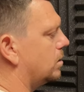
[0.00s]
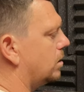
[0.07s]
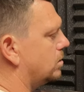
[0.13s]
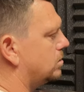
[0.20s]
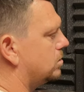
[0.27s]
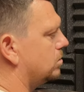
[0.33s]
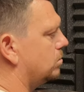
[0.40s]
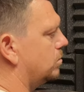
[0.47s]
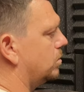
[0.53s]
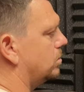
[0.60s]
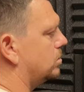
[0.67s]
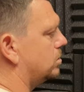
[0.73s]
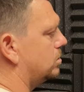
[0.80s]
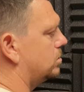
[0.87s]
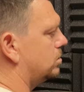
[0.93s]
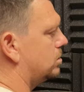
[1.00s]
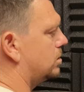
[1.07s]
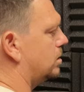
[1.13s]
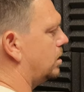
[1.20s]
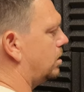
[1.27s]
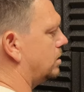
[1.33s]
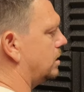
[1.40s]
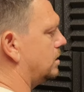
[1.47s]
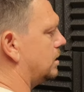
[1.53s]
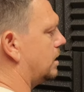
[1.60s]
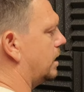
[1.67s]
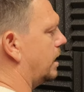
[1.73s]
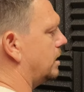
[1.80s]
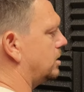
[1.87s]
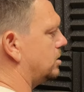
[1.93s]
not too much, just the odd
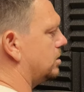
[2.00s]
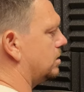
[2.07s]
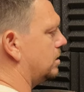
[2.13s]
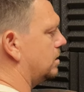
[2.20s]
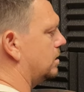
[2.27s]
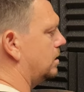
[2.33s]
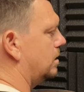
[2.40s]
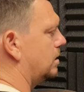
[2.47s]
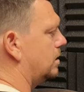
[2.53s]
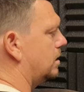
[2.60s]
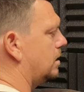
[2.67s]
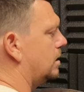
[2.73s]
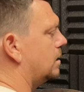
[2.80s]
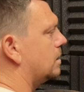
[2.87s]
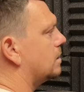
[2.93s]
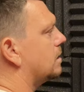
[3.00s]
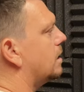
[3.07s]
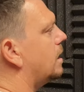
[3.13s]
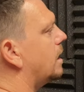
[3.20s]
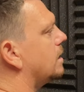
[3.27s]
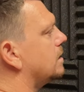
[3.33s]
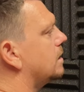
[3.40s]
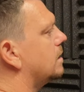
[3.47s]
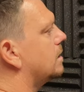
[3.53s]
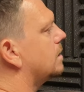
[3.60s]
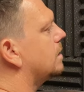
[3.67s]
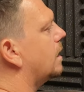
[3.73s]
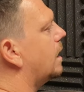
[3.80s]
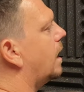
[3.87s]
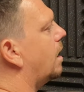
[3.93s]
indication. Right,
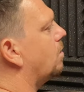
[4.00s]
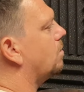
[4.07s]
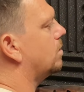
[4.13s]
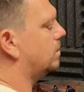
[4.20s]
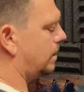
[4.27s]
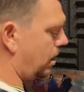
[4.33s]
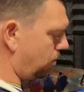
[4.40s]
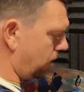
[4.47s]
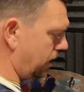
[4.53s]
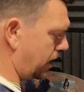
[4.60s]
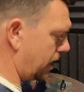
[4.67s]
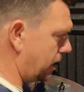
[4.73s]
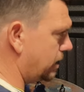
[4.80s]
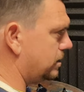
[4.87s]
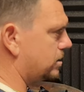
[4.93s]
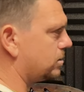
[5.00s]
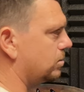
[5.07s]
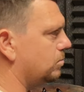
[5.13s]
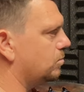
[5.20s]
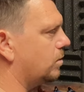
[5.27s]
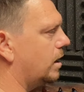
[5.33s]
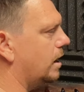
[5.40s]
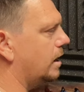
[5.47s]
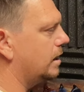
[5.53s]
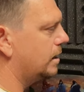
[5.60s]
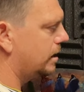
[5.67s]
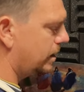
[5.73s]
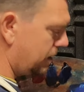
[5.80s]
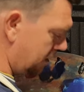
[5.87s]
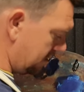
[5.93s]
now, now we're getting somewhere.
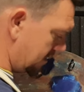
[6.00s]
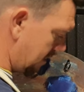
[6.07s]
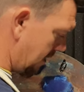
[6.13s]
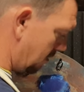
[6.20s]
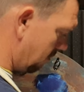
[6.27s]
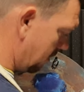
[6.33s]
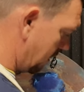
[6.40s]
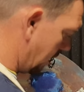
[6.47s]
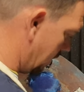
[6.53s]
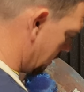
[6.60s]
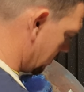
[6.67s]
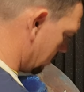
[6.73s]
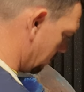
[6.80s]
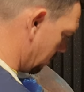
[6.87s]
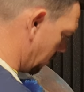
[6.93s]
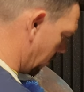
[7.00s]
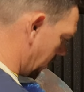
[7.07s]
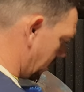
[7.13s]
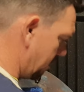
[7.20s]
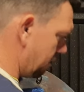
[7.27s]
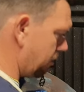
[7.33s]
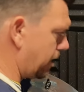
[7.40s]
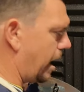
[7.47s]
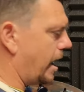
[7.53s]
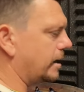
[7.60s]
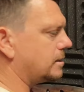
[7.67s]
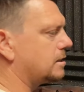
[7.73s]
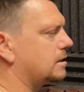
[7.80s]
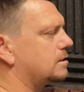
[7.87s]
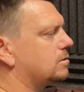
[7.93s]
Now we're getting somewhere.
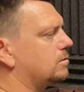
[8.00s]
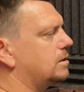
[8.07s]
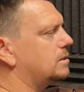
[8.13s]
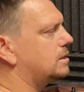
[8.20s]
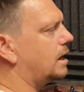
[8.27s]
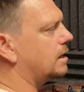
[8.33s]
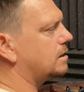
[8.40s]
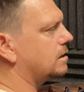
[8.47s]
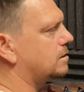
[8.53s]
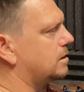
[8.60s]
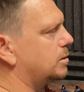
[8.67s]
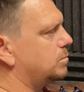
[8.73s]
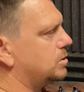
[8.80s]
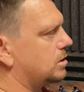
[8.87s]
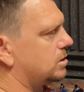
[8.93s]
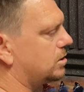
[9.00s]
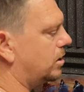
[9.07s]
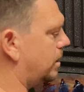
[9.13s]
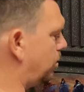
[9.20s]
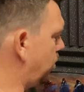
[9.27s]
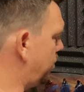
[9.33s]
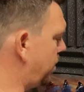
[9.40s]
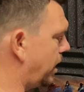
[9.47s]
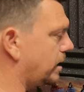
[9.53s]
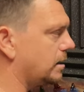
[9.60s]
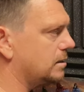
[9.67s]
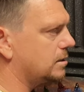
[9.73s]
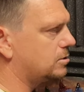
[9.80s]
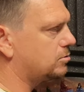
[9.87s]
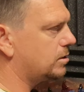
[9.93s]
Right, so this had the crimsons on that we
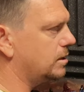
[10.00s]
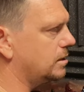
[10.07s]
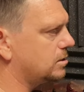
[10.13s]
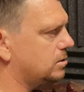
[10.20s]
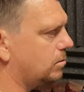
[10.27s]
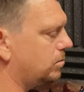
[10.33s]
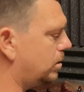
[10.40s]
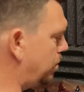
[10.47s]
painted the tree, so I'm